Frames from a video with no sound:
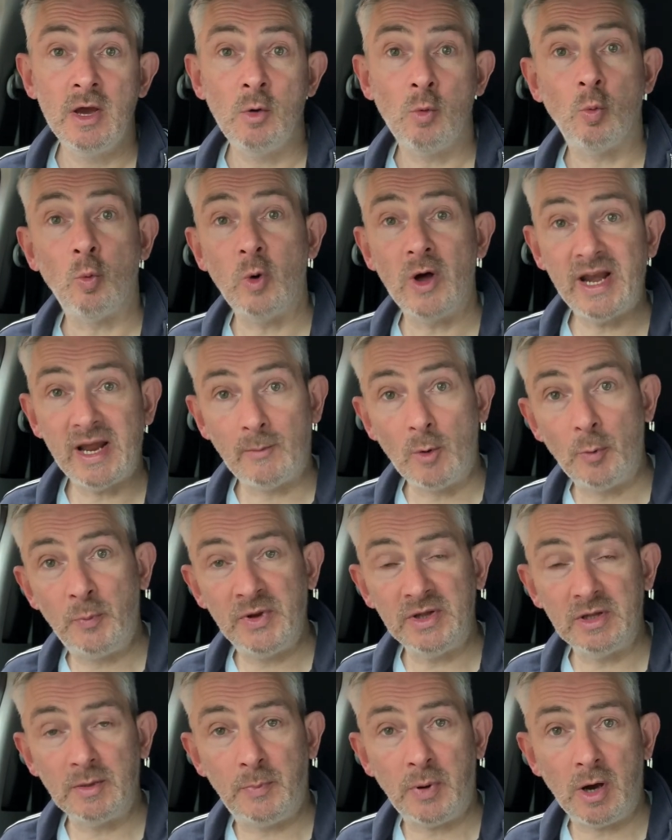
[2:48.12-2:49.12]
When I'm up
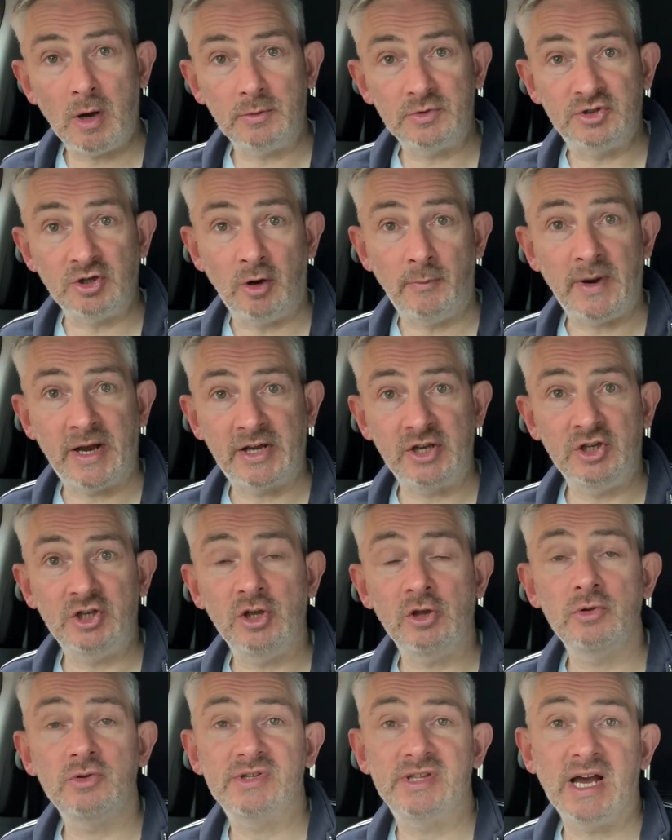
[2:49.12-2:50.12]
in the pop top, I could
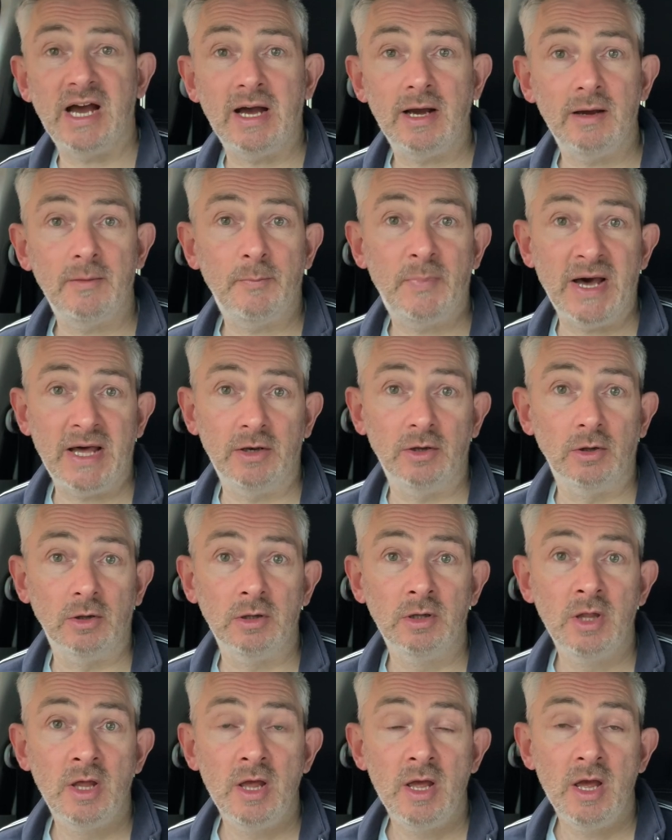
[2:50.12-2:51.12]
use that
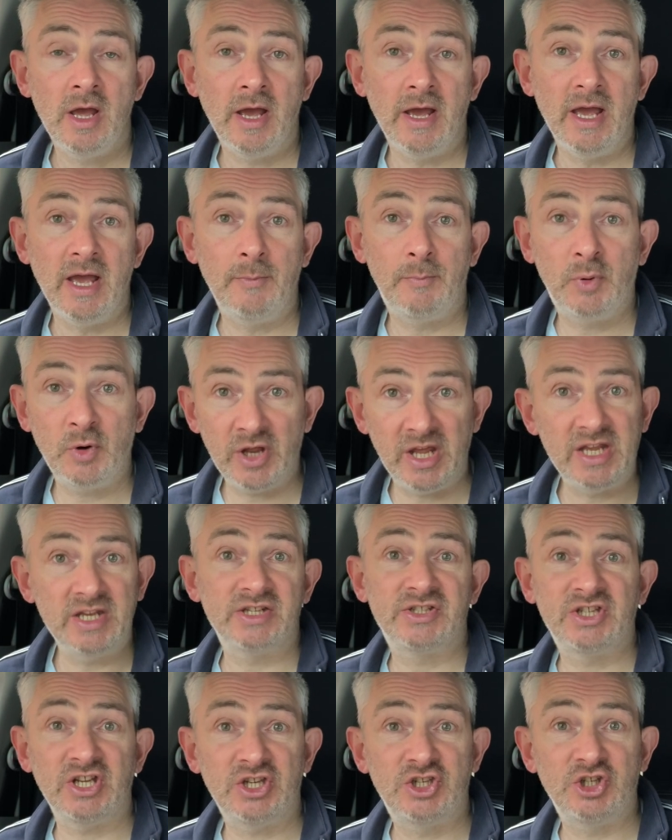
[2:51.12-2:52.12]
panel, put it in
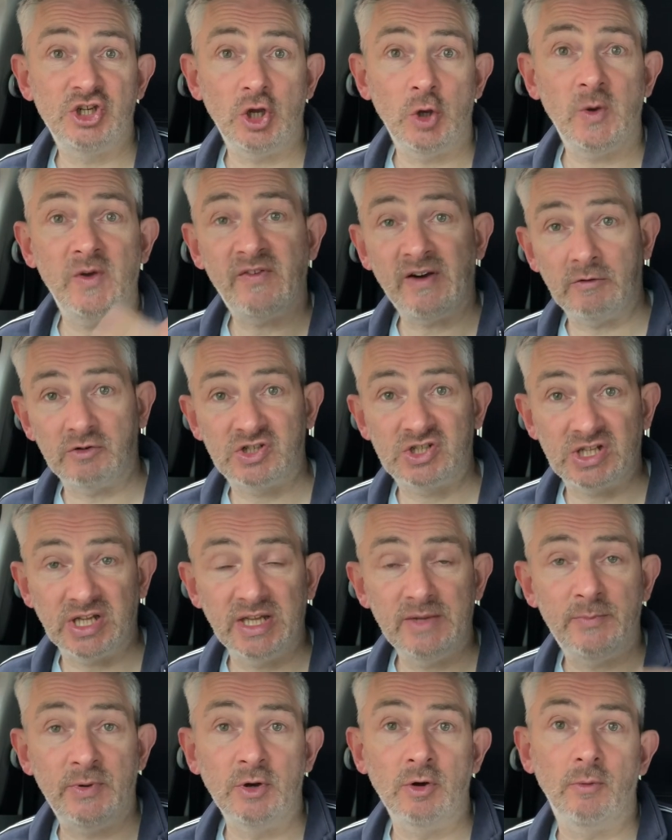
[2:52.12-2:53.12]
situ if I was
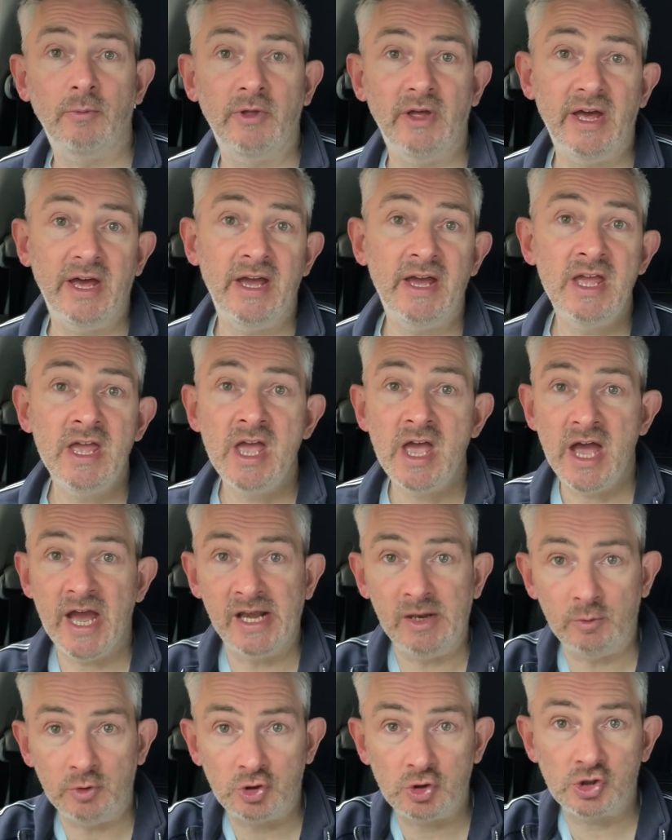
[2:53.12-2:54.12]
sleeping up there, and
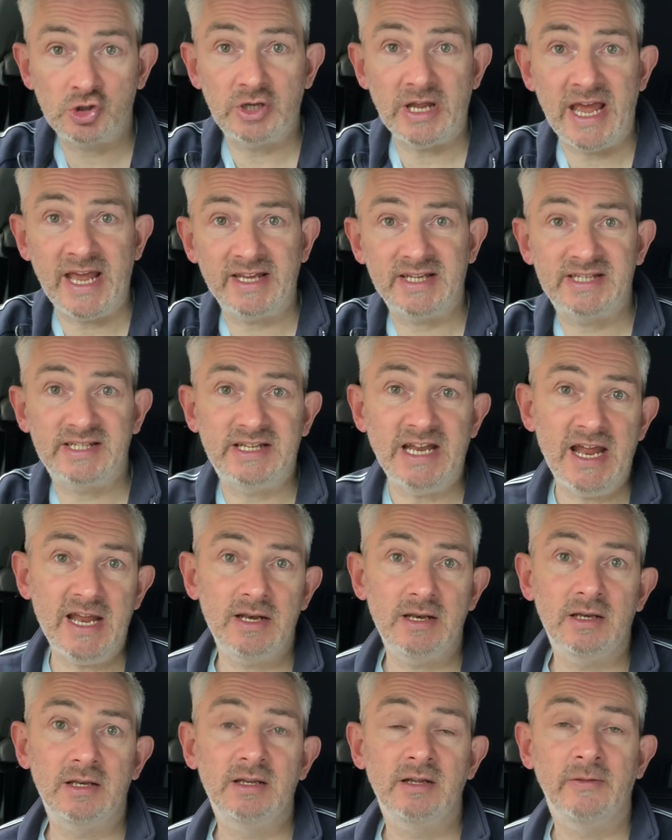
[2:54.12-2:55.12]
it would just
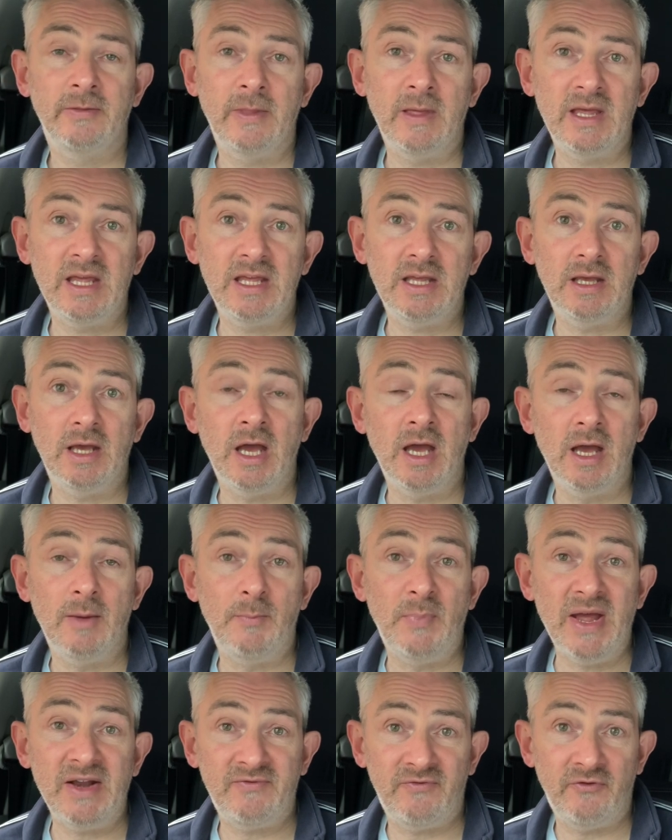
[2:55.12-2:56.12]
extend the
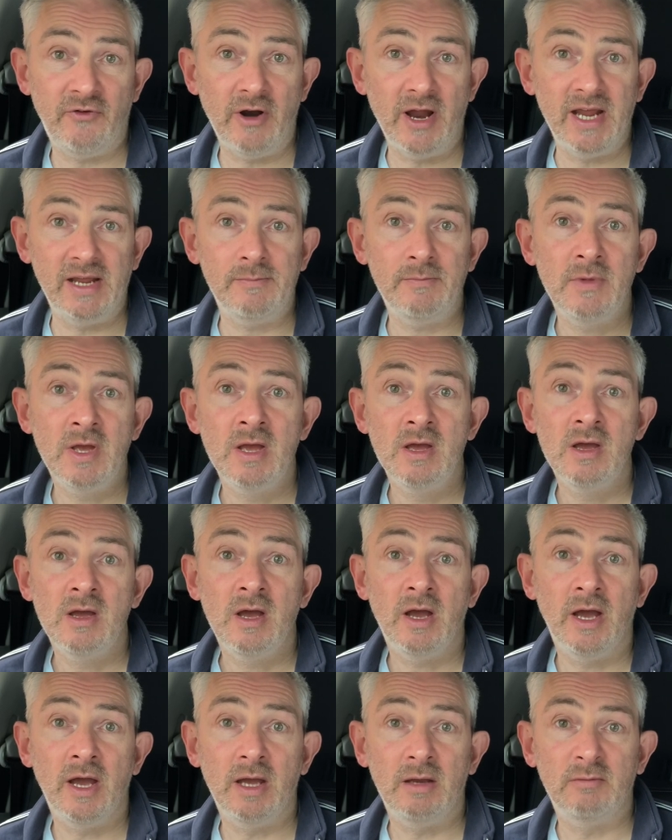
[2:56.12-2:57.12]
bed frame,
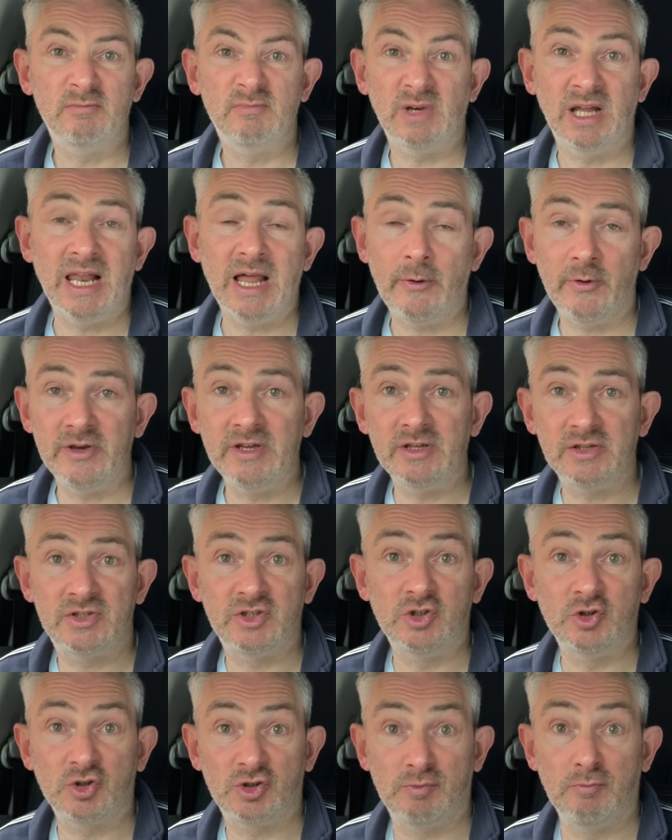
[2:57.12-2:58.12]
allowing you to
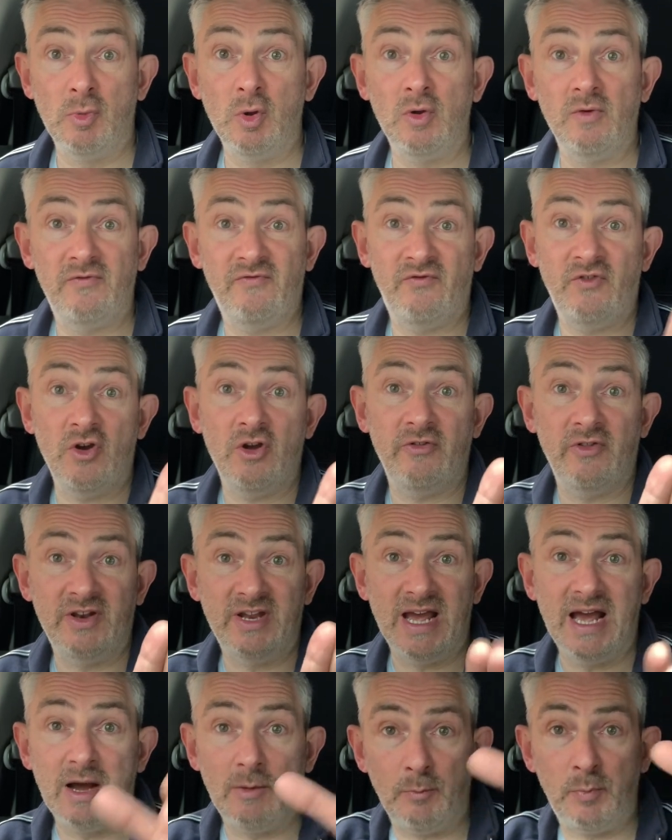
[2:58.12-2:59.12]
just move further
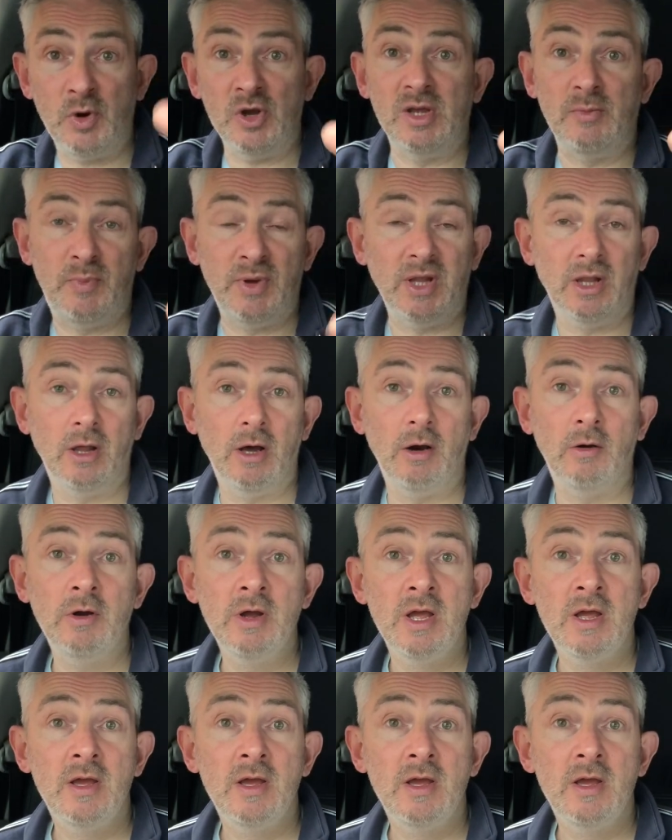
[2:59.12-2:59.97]
down, put your pillow,